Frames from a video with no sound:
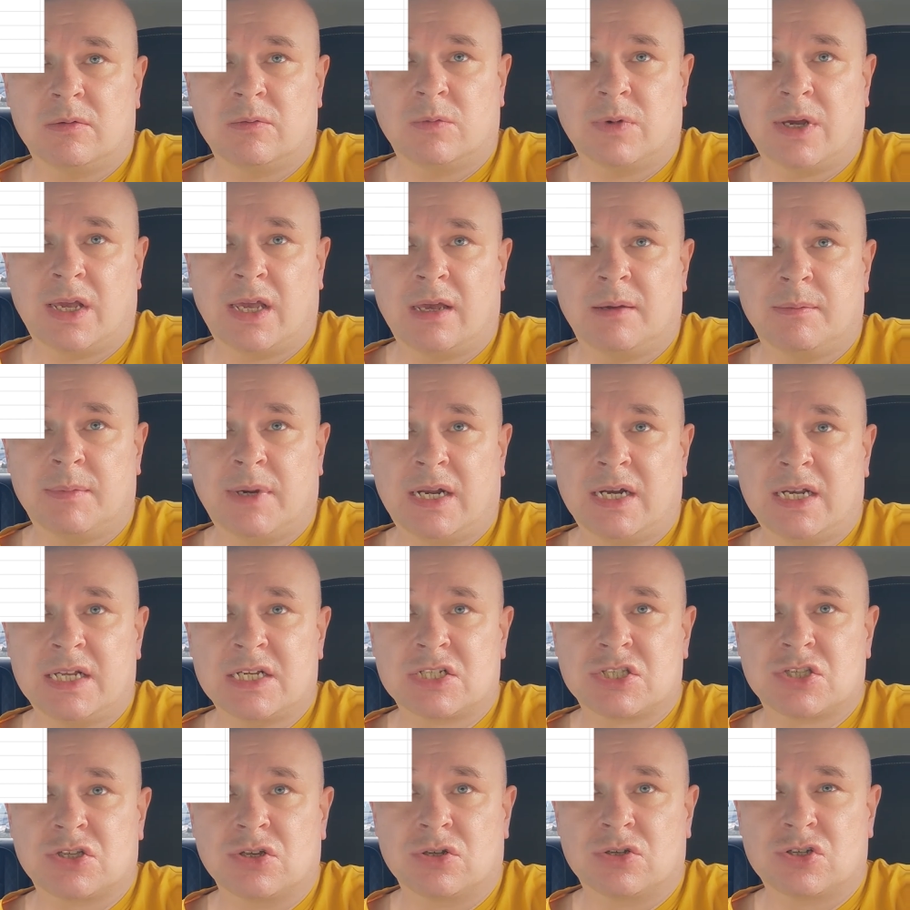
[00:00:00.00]
we
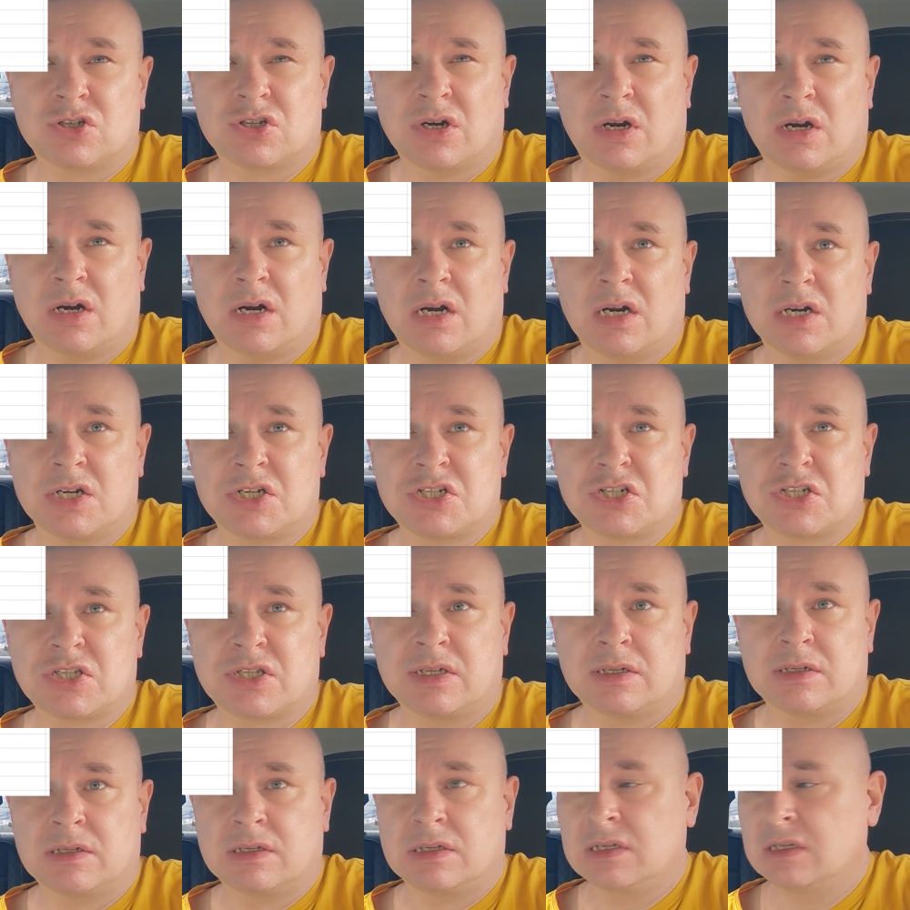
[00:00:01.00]
managed to
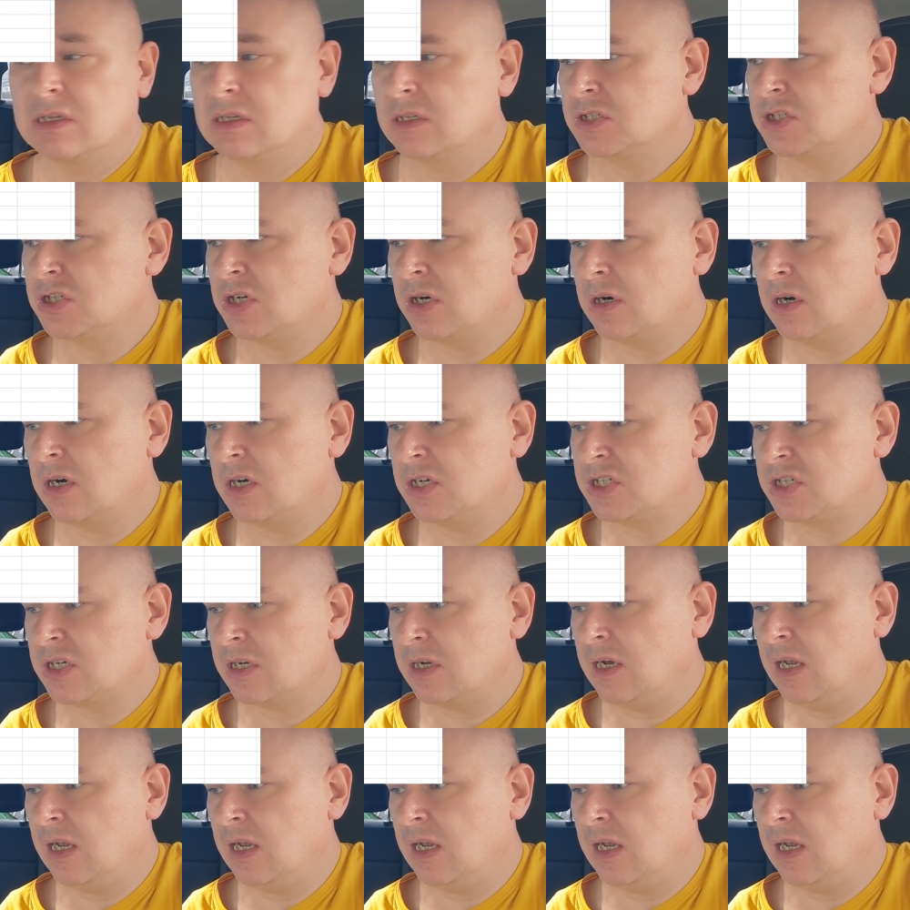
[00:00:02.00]
charge